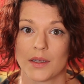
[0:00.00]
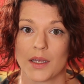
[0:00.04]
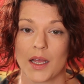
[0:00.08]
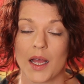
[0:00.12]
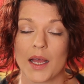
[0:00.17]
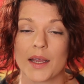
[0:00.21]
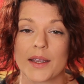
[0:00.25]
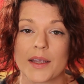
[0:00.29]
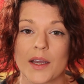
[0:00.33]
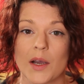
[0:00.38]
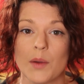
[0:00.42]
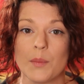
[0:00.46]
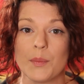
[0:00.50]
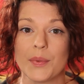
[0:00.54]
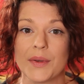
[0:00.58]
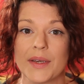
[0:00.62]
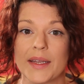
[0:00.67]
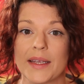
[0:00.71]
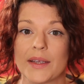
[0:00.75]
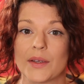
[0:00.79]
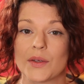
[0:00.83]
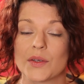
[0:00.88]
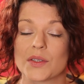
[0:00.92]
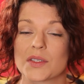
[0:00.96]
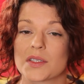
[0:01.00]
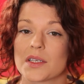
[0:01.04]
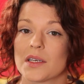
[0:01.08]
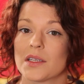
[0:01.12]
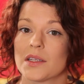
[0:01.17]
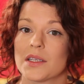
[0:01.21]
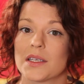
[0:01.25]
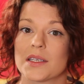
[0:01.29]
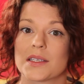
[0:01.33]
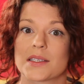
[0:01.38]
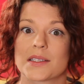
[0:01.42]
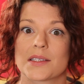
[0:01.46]
A company who's done
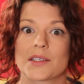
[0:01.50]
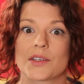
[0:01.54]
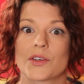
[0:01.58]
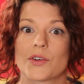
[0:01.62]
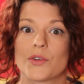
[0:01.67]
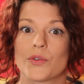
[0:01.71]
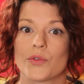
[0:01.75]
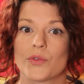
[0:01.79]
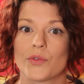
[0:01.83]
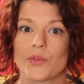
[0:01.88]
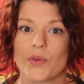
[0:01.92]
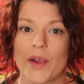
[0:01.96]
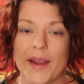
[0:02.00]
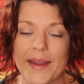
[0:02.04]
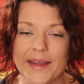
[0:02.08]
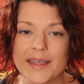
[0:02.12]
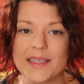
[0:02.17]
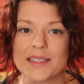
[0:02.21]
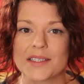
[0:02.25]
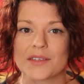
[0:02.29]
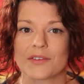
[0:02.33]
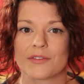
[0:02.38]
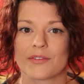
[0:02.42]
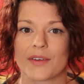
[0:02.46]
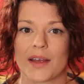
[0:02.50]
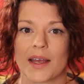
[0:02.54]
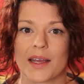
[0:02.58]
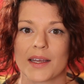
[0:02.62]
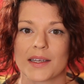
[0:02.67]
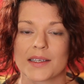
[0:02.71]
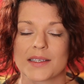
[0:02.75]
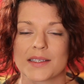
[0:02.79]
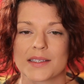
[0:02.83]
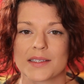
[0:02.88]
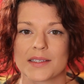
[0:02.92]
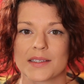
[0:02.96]
this to great
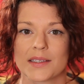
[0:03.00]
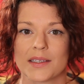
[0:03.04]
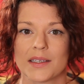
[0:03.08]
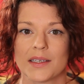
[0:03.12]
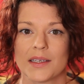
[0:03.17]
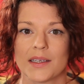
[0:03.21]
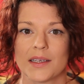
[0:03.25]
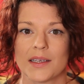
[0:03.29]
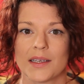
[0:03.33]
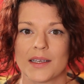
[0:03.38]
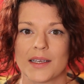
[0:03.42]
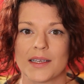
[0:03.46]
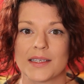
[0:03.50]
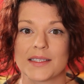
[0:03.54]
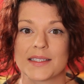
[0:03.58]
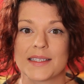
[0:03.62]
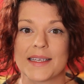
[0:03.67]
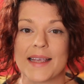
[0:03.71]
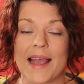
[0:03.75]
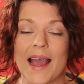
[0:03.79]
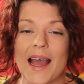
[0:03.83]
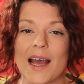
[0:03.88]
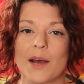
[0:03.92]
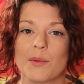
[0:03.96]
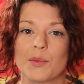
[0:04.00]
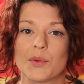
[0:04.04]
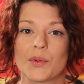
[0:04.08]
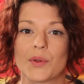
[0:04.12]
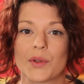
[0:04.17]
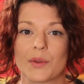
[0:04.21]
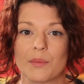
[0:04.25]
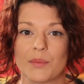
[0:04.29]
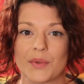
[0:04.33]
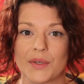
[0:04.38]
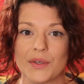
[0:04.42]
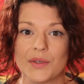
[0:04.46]
effect is the Apple
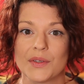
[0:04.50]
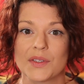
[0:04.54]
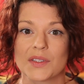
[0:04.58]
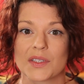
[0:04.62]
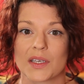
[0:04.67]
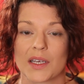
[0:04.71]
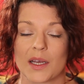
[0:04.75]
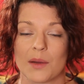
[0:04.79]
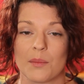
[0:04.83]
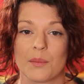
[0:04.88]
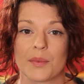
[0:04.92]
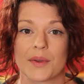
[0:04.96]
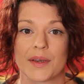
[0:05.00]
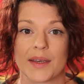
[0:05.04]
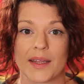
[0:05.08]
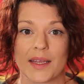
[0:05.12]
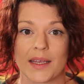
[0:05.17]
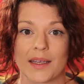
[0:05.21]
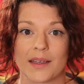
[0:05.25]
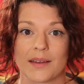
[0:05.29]
Computer Company,